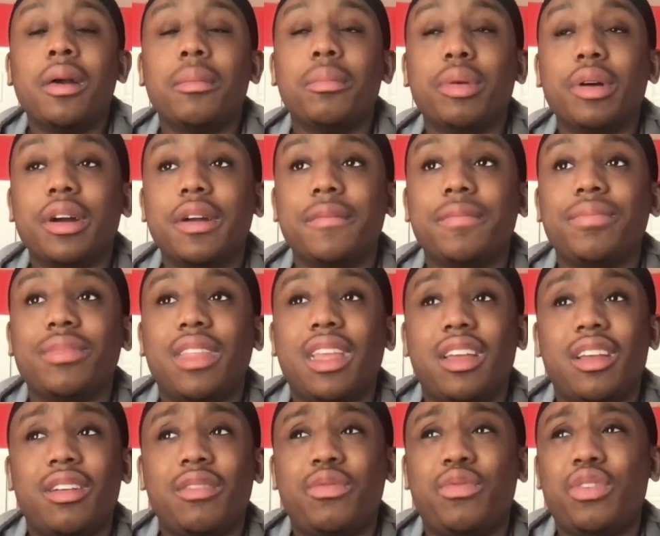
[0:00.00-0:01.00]
But
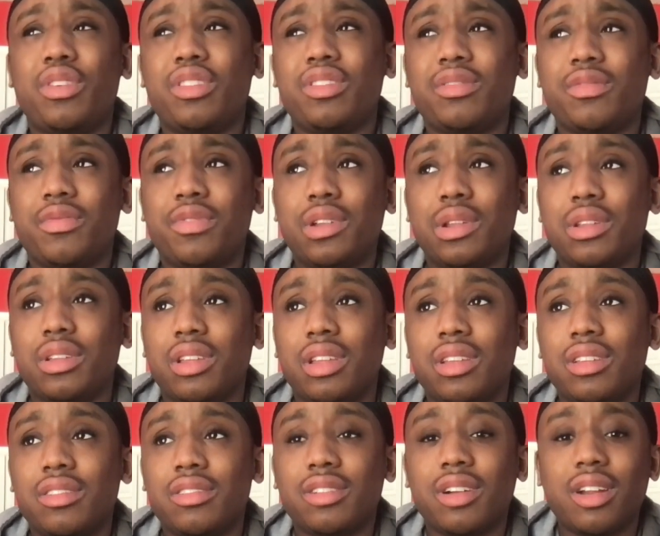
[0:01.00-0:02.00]
in
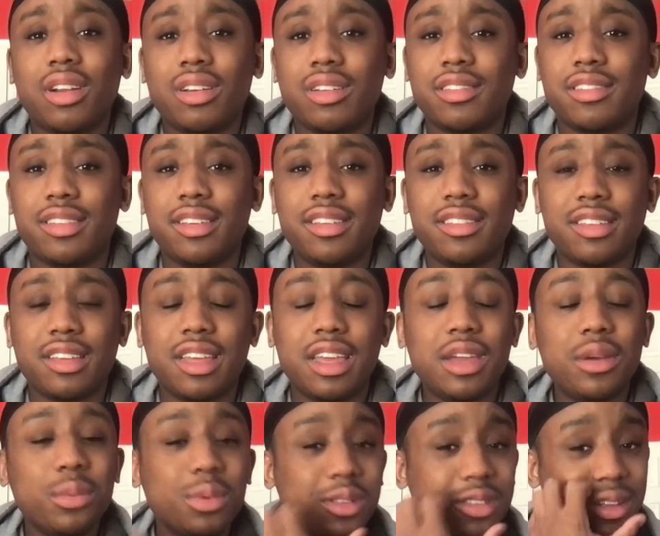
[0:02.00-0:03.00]
the start of the season,
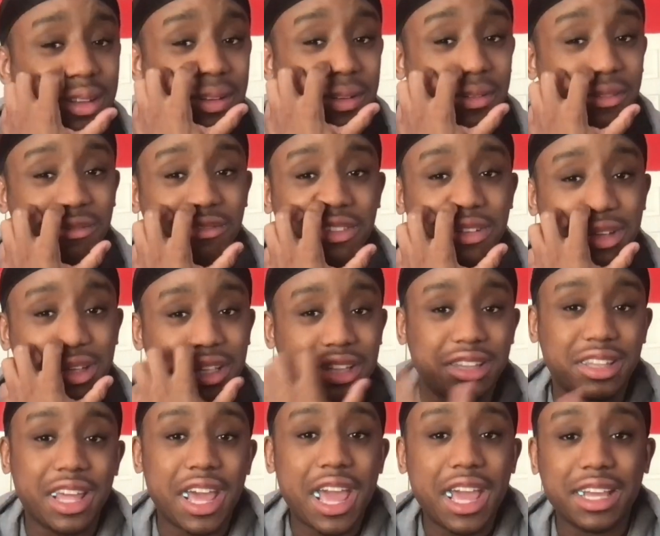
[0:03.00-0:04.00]
he wasn't really
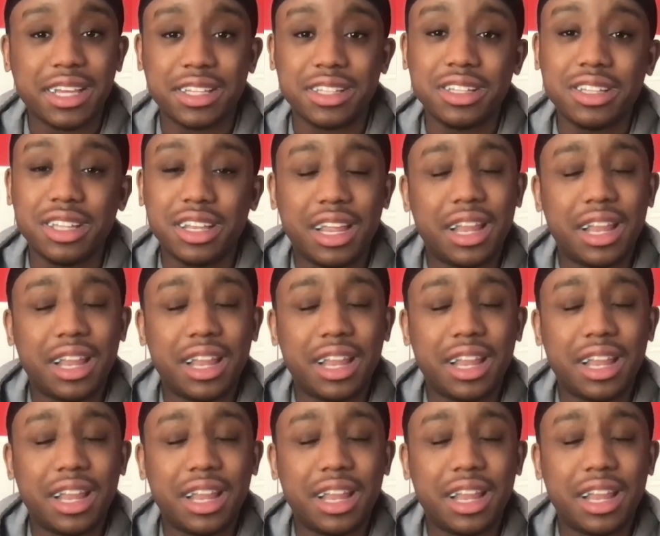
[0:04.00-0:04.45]
that good.